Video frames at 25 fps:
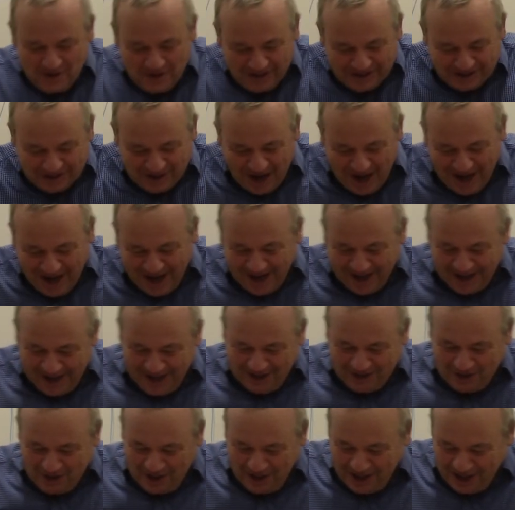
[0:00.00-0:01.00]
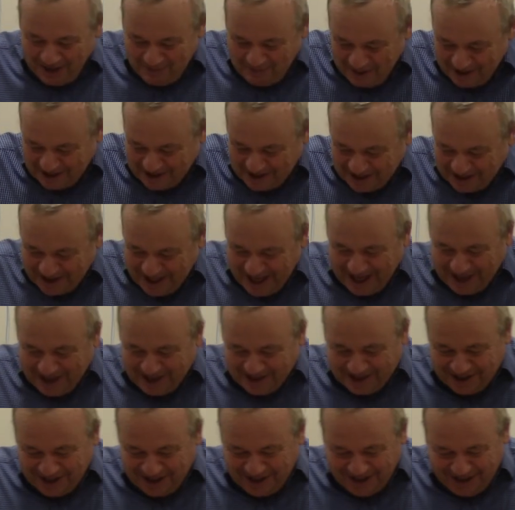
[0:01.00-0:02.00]
So I thought I'd mention that
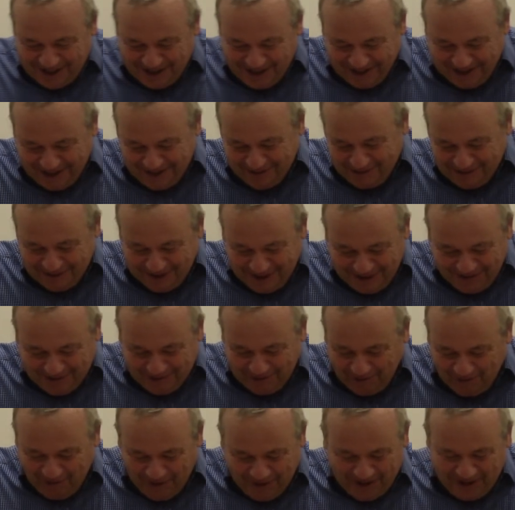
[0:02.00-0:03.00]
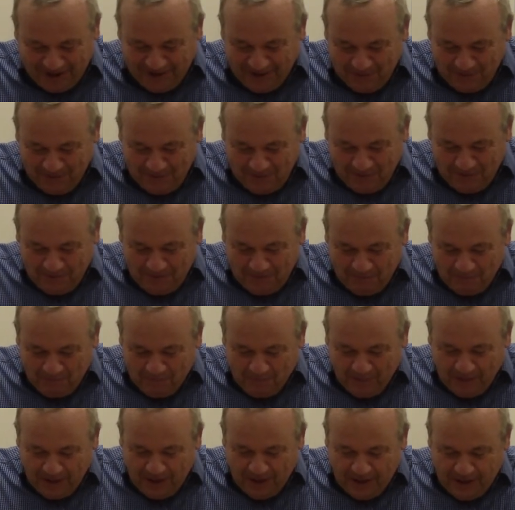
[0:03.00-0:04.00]
because it was funny.
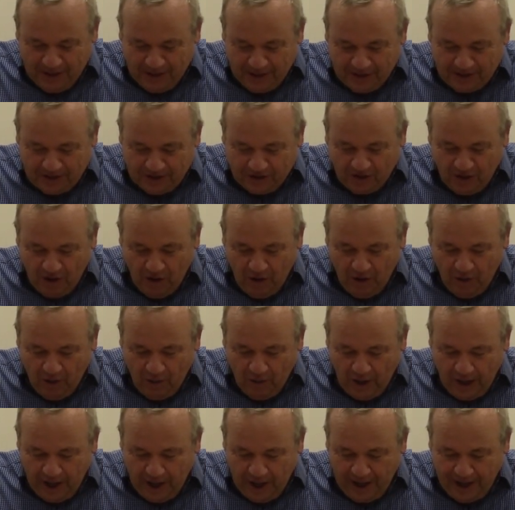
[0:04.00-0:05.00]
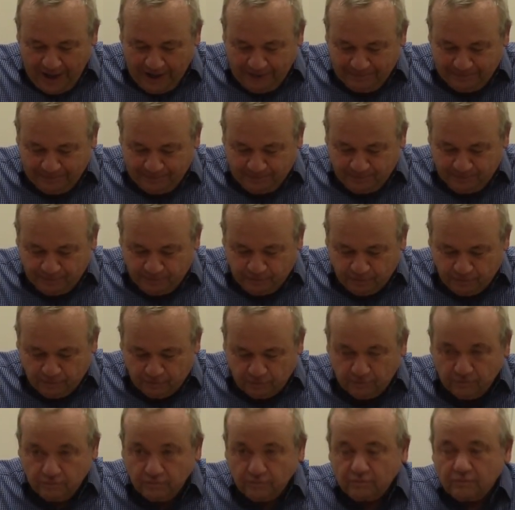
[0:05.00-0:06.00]
So I
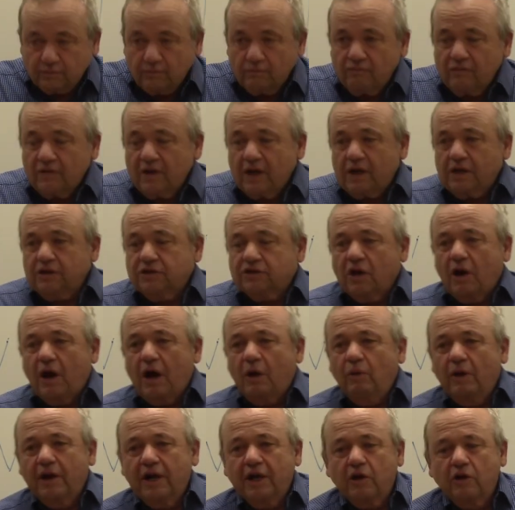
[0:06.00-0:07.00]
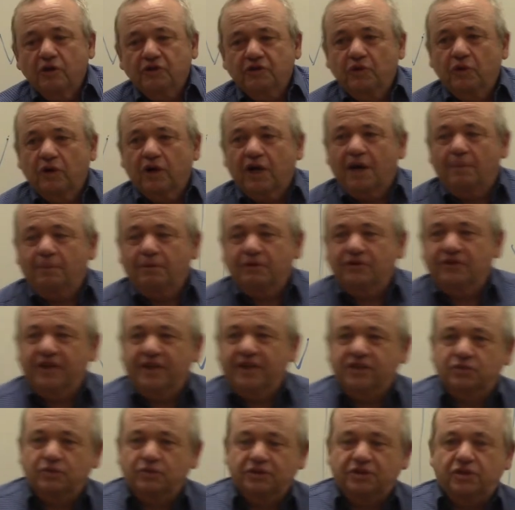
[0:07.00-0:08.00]
want to go through a couple
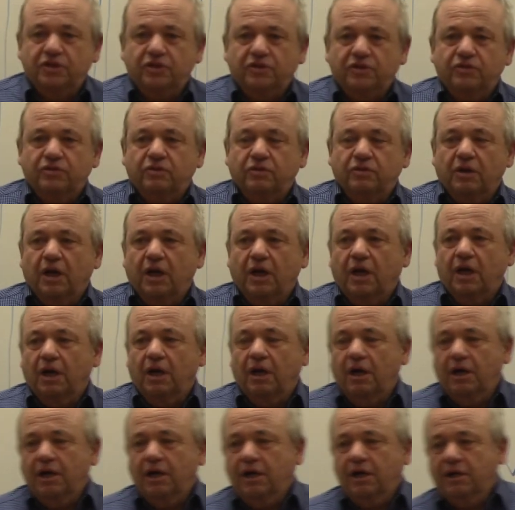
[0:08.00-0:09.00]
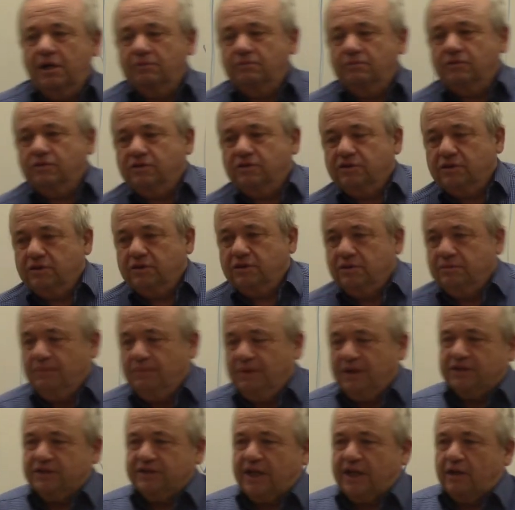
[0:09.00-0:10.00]
things with you
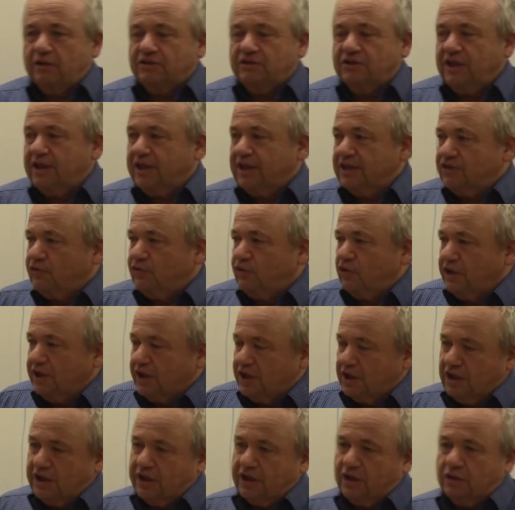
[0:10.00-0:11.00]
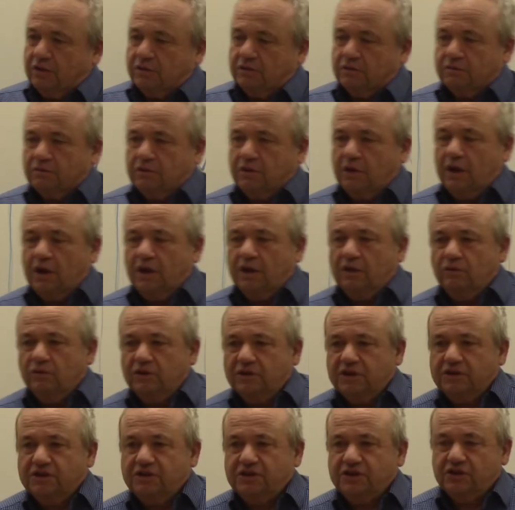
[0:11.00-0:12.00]
because I don't think it's fully clear what
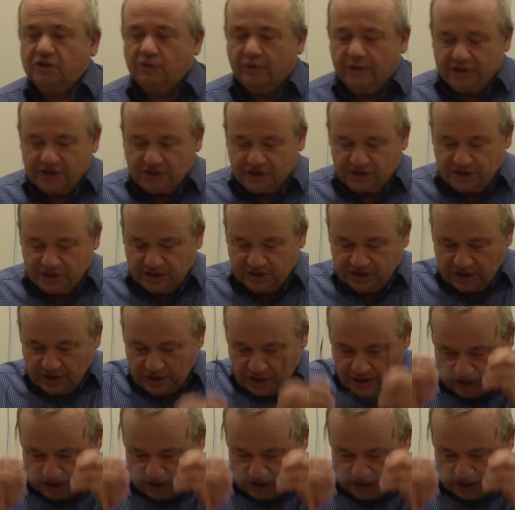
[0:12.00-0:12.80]
the situation is.